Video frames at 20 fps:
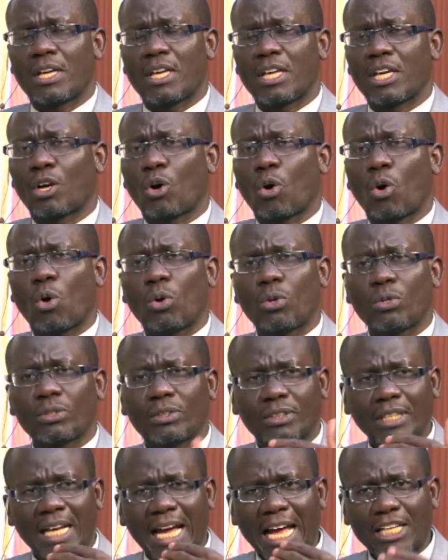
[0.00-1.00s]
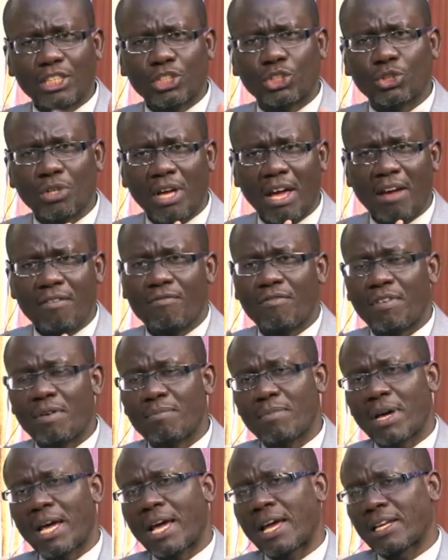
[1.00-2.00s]
He calls unto every
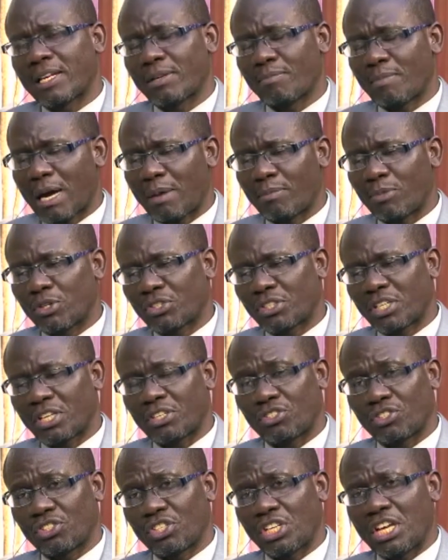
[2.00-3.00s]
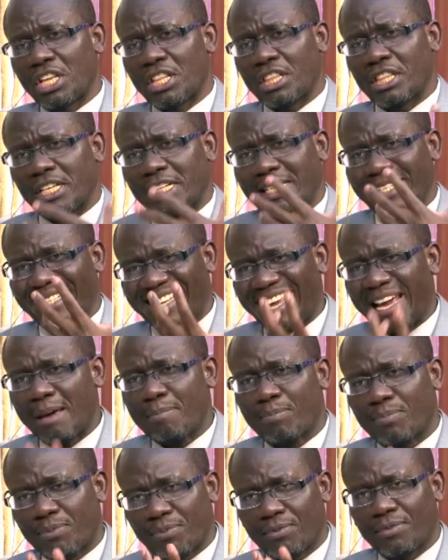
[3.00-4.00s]
man. The Bible says, in the
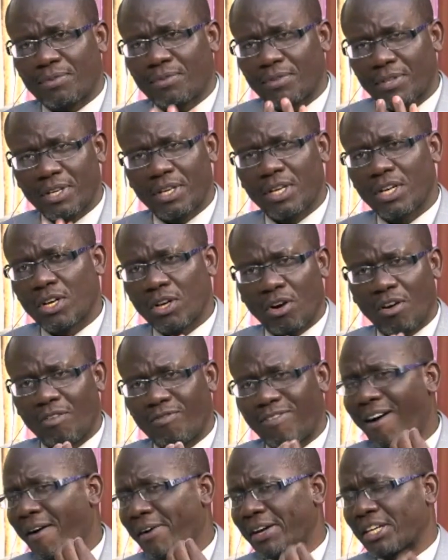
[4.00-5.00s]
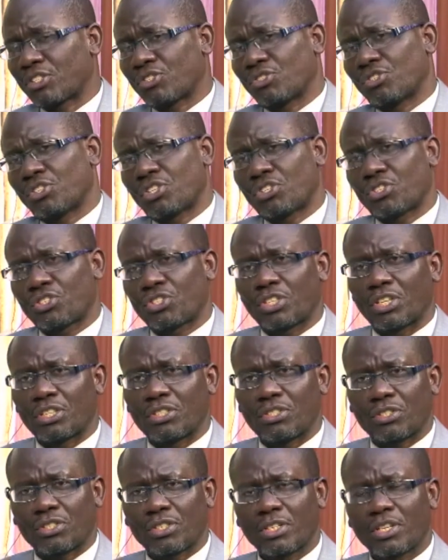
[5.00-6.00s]
depth of our
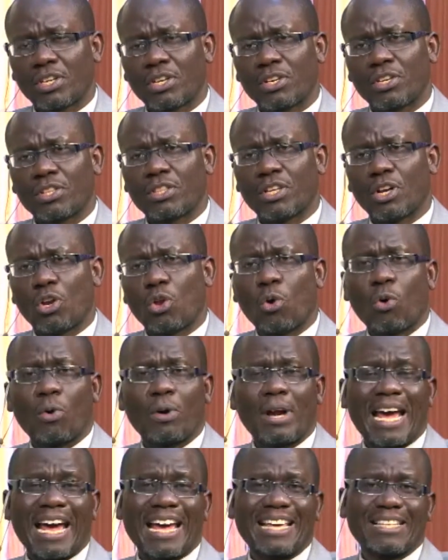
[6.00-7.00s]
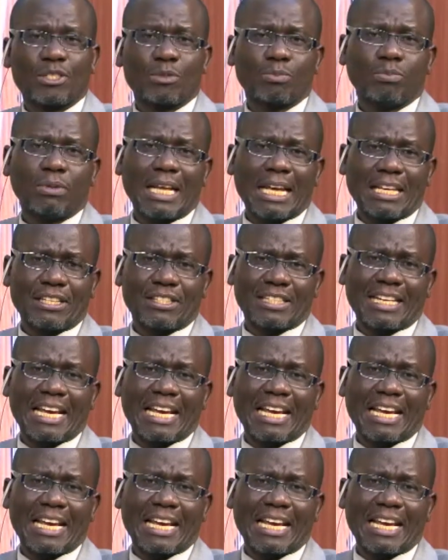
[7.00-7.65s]
existence, the Lord has placed